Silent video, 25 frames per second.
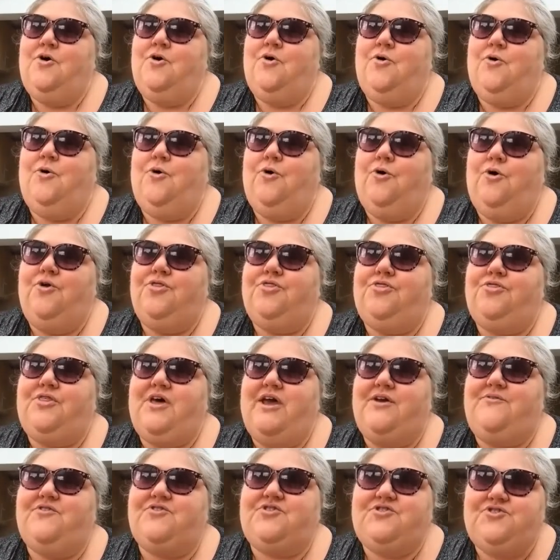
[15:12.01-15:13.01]
or
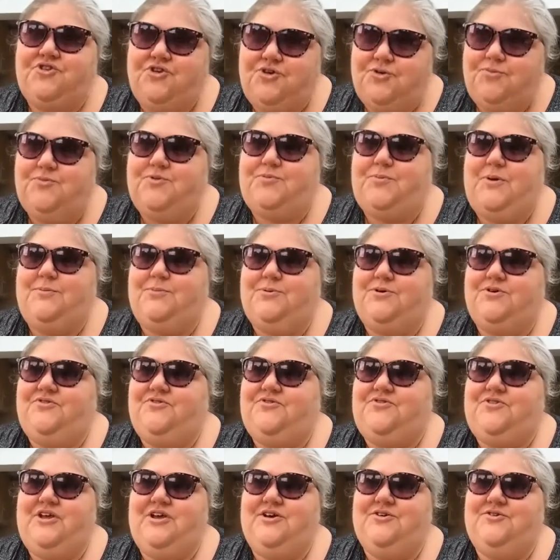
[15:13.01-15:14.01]
they've assumed people can
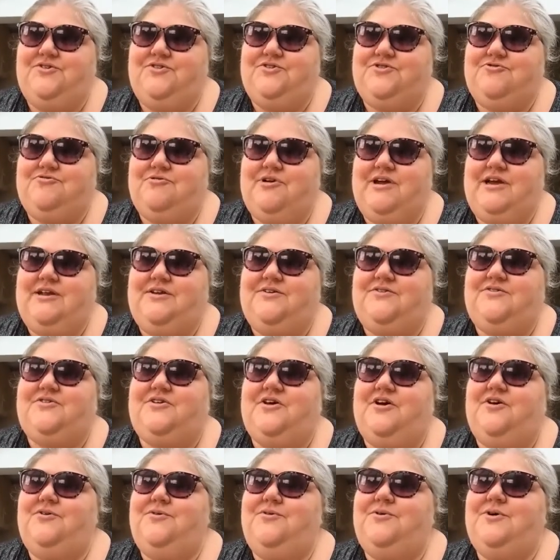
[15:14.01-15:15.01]
see on screen.
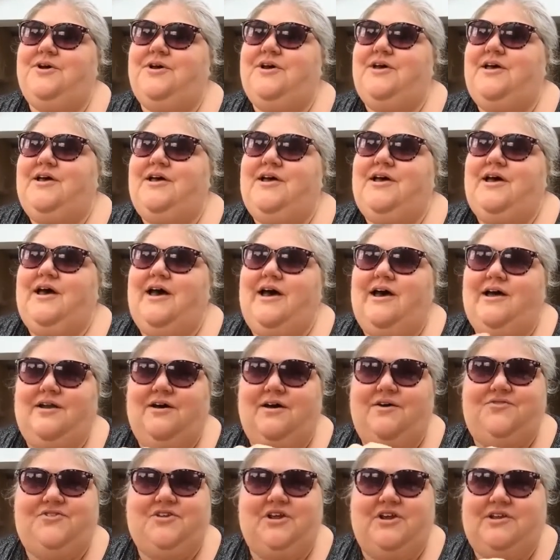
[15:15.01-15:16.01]
So, and
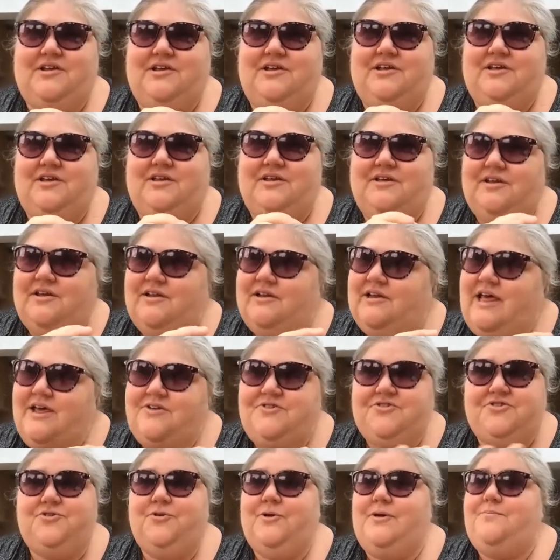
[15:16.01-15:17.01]
I've said,
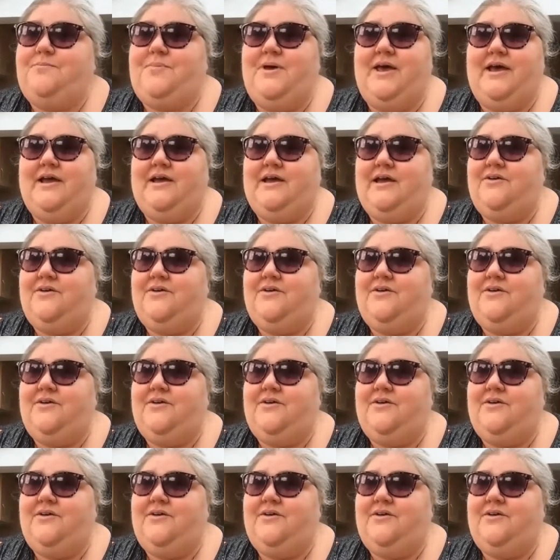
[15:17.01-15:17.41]
let's do it big.